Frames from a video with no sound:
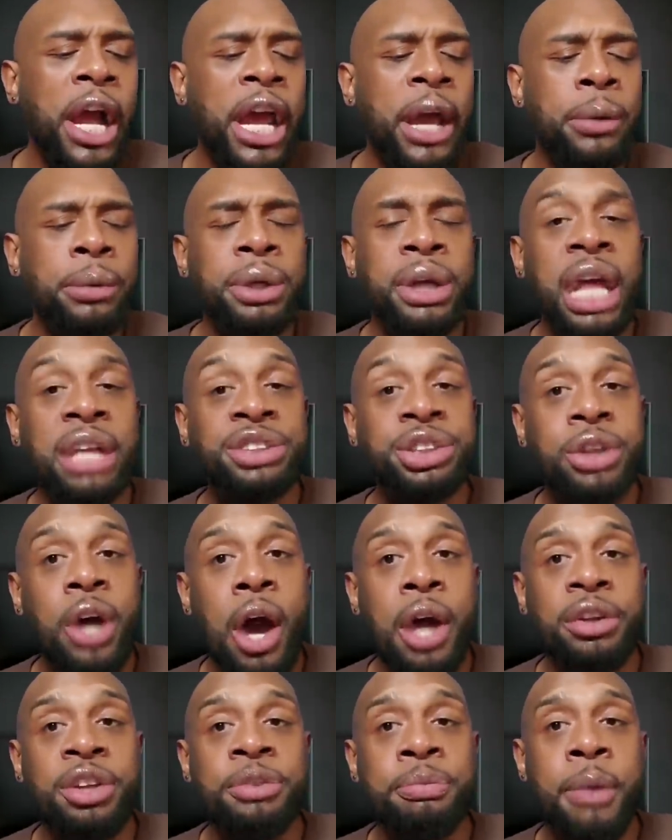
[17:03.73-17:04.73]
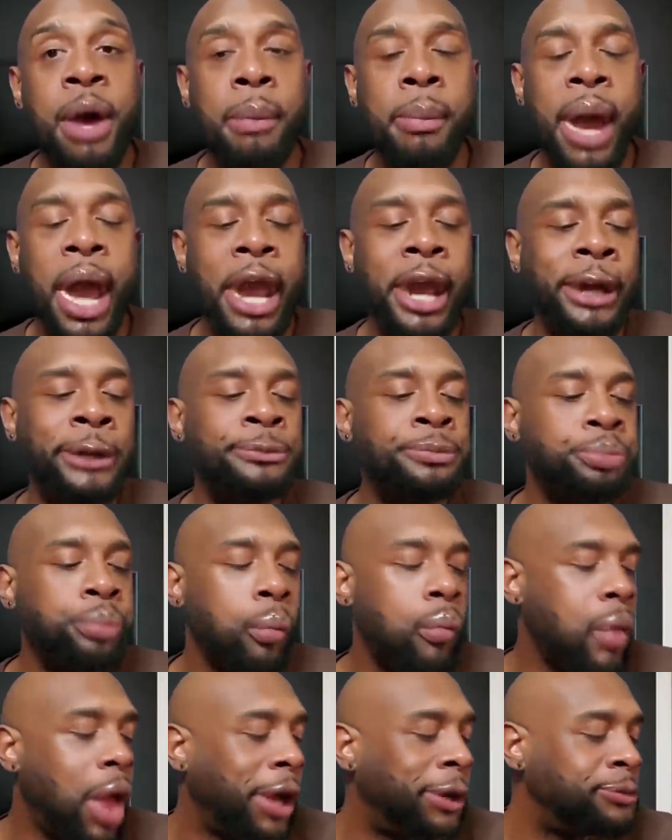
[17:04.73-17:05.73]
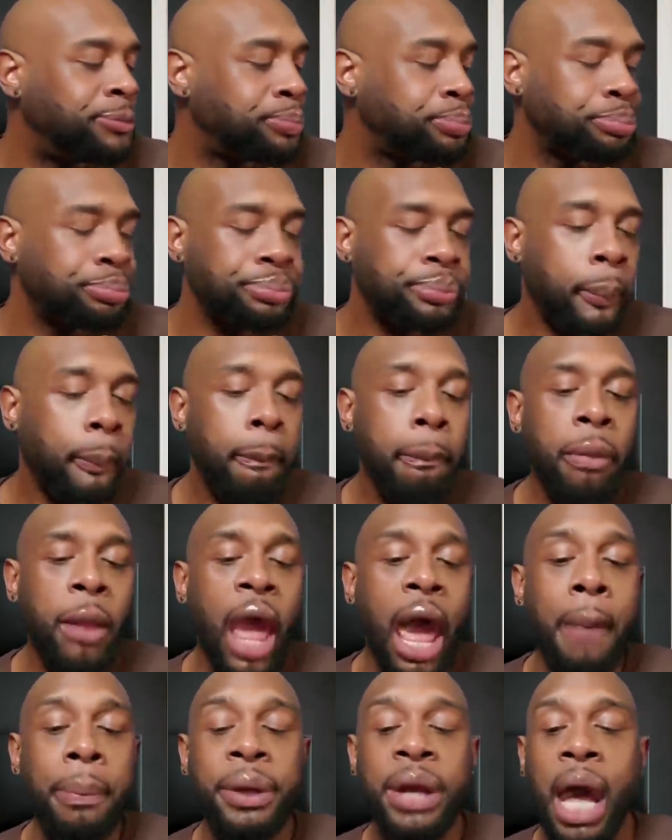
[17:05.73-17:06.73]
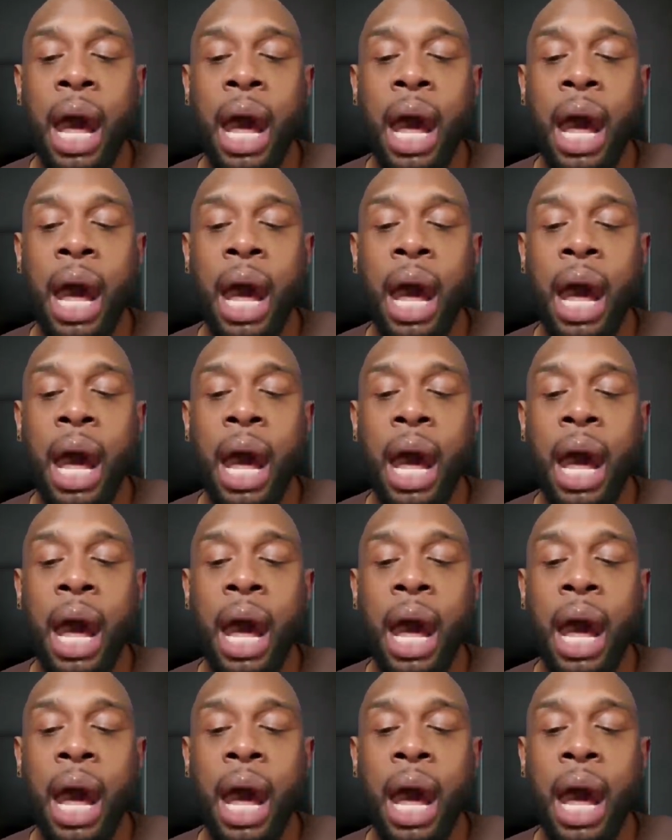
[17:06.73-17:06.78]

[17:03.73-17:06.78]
And when I started this mukbang, I